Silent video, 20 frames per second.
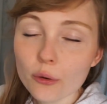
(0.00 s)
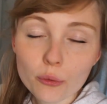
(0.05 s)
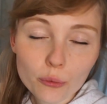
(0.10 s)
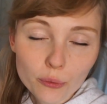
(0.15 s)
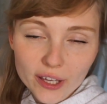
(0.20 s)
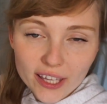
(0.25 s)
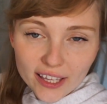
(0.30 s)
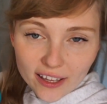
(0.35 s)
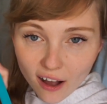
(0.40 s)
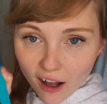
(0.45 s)

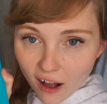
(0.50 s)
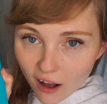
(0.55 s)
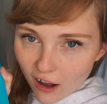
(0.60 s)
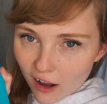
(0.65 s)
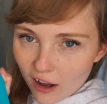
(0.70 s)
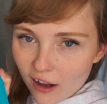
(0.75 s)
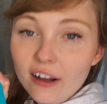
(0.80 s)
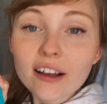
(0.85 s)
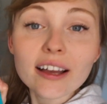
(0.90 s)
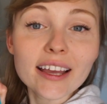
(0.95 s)
We
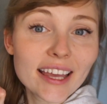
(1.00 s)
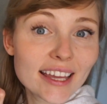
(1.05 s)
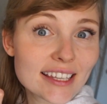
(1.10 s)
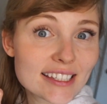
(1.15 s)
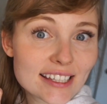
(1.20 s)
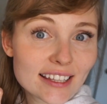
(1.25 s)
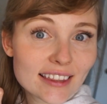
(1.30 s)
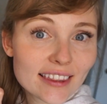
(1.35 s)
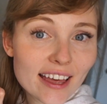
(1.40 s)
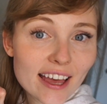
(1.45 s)
are
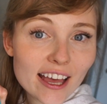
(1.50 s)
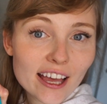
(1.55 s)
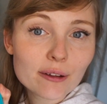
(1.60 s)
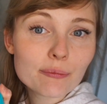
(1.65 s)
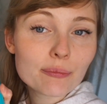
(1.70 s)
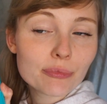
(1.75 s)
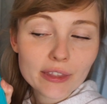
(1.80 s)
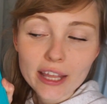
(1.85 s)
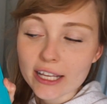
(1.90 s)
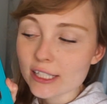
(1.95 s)
getting there.
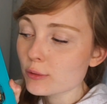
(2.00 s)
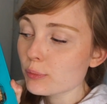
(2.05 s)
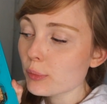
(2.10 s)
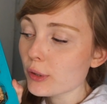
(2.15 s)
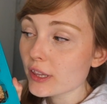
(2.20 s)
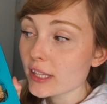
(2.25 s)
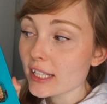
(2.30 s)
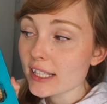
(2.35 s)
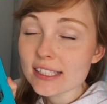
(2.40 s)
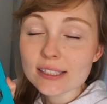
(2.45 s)
Let's
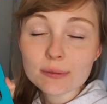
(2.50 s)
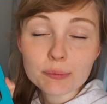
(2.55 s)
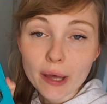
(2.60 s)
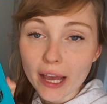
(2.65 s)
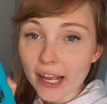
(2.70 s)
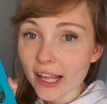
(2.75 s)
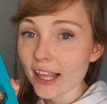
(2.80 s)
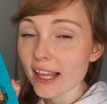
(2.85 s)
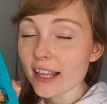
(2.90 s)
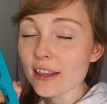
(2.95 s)
put this
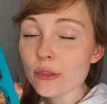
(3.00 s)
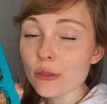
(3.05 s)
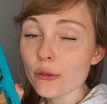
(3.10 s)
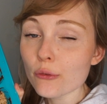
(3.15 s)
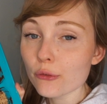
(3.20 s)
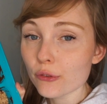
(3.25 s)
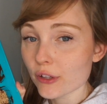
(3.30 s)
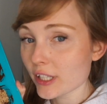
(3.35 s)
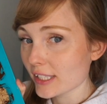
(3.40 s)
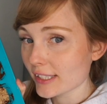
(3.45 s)
back in the
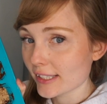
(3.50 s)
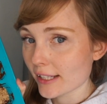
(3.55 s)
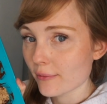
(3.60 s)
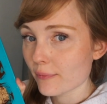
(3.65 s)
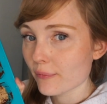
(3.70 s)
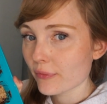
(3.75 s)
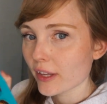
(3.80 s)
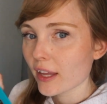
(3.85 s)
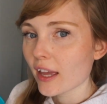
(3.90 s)
freezer